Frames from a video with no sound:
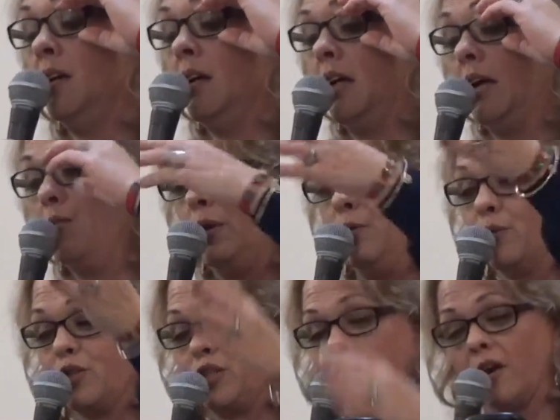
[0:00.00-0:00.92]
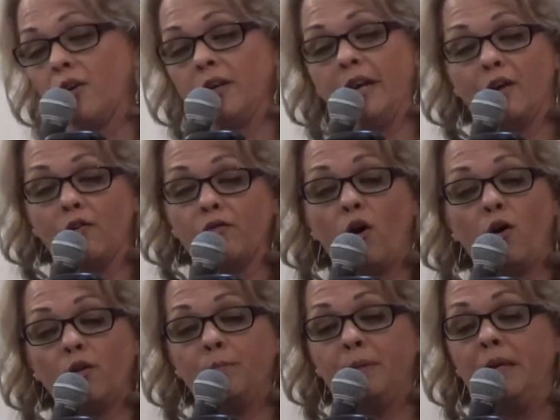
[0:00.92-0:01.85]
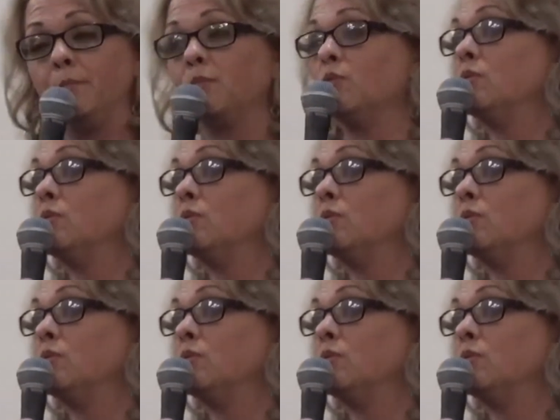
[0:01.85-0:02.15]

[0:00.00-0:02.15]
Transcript: And we were sharing here of all the people.